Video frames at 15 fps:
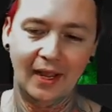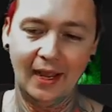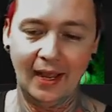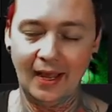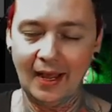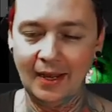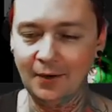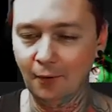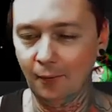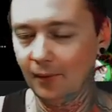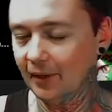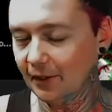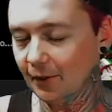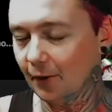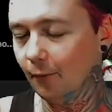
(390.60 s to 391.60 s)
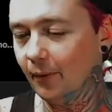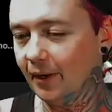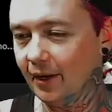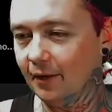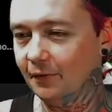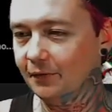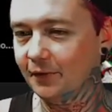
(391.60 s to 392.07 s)
I don't really know what
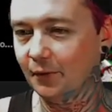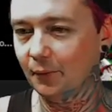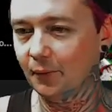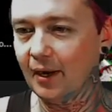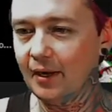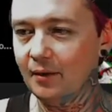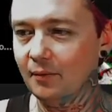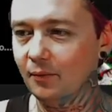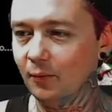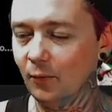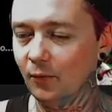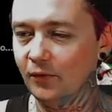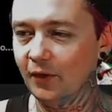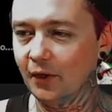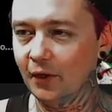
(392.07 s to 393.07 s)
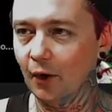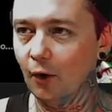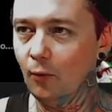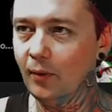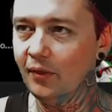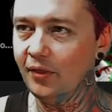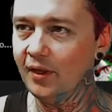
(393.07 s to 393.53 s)
else to write to go
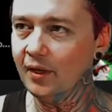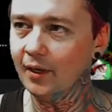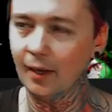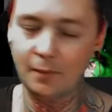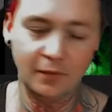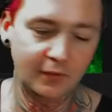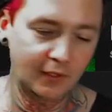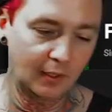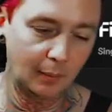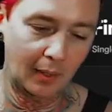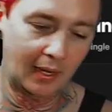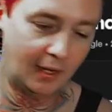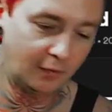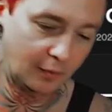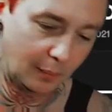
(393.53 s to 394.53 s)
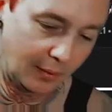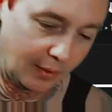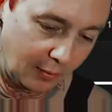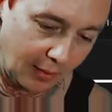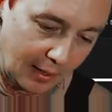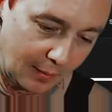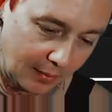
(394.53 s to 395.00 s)
with it. I'm just gonna. I guess I'll
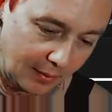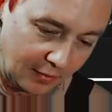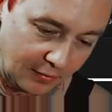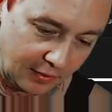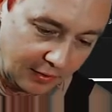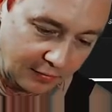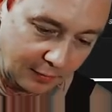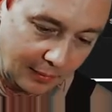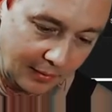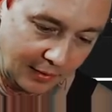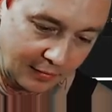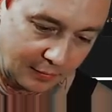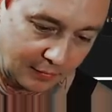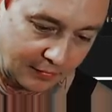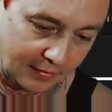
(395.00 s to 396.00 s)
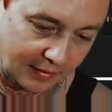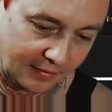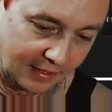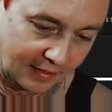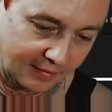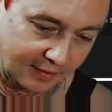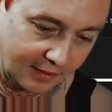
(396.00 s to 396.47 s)
put great production because the production was
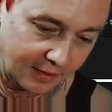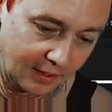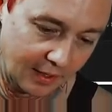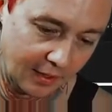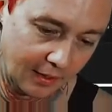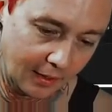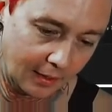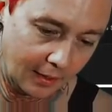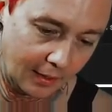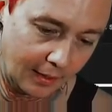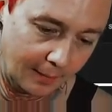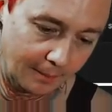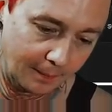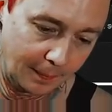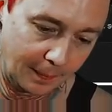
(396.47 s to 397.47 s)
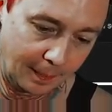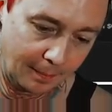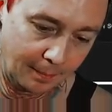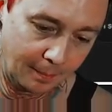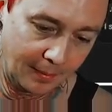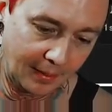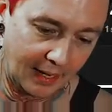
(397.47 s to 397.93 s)
fantastic. Um,
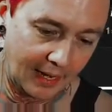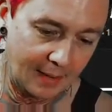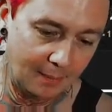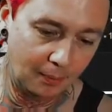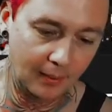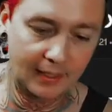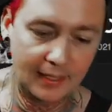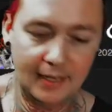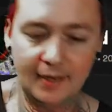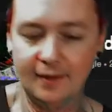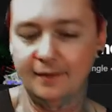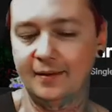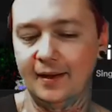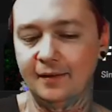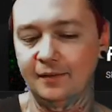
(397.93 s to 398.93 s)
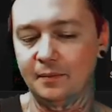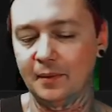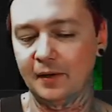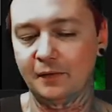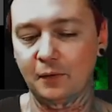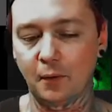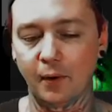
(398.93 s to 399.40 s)
but 8.8 out of 10 is
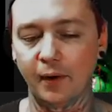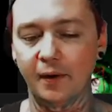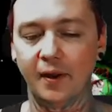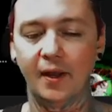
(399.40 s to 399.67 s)
my score,